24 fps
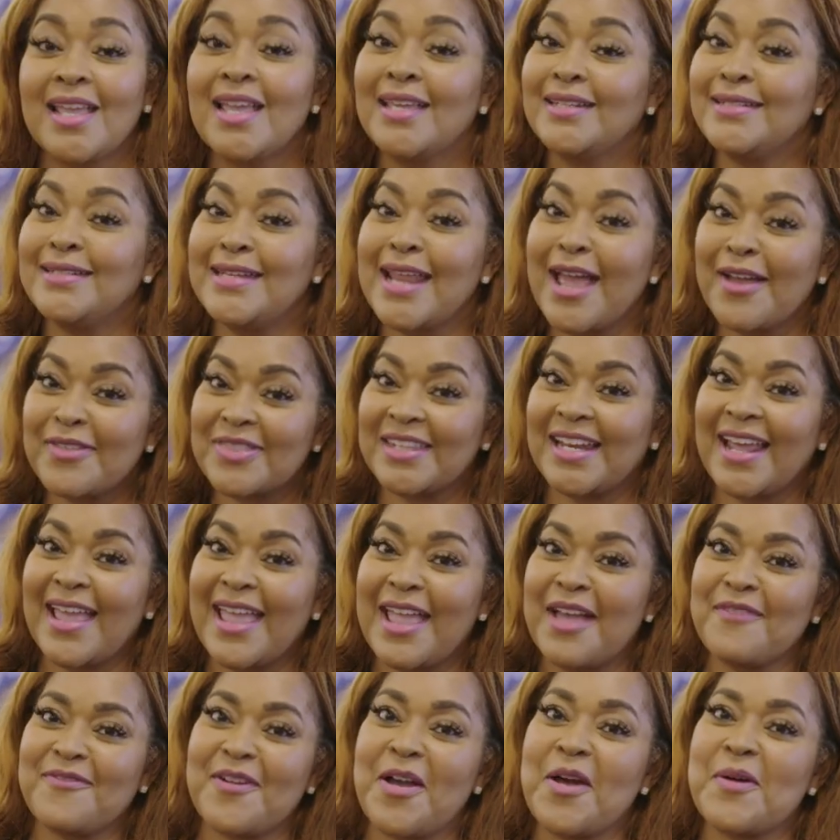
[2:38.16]
Now that I
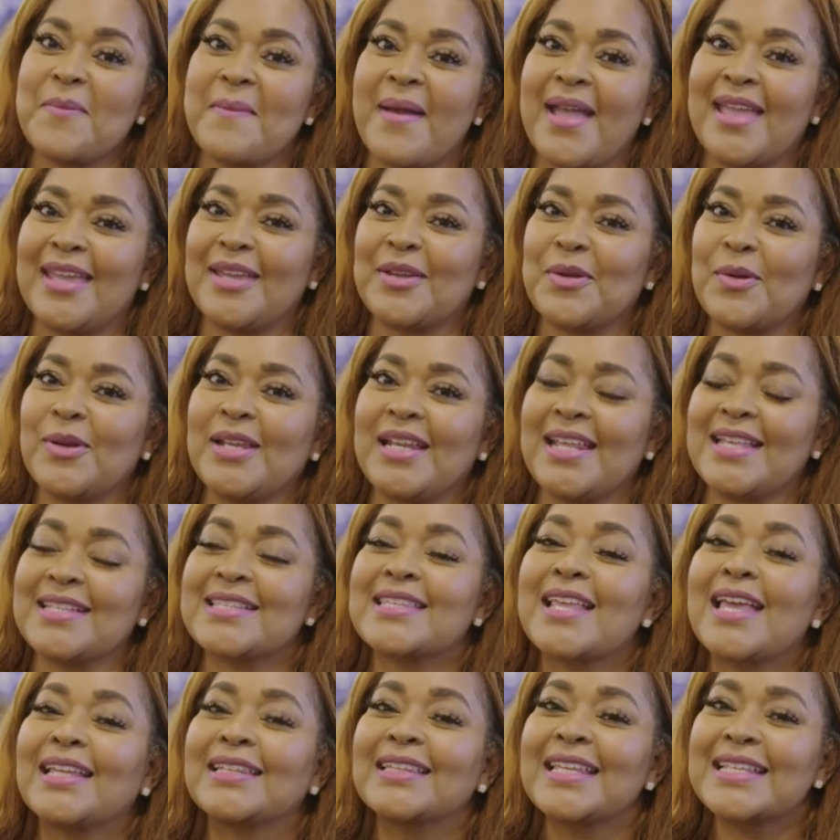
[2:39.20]
have all my
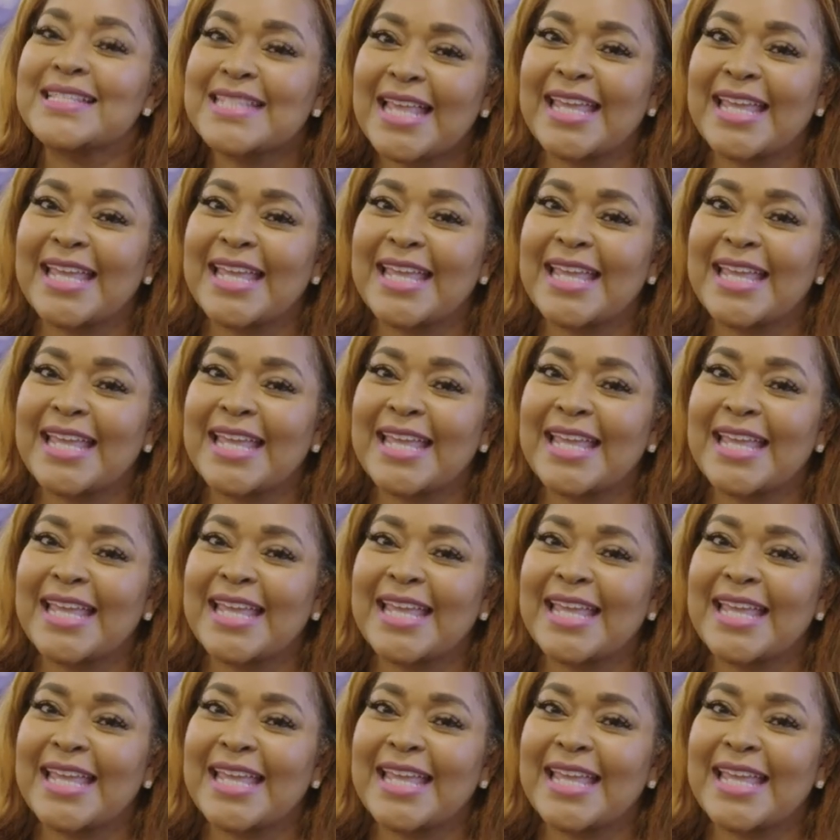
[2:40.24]
ingredients, let's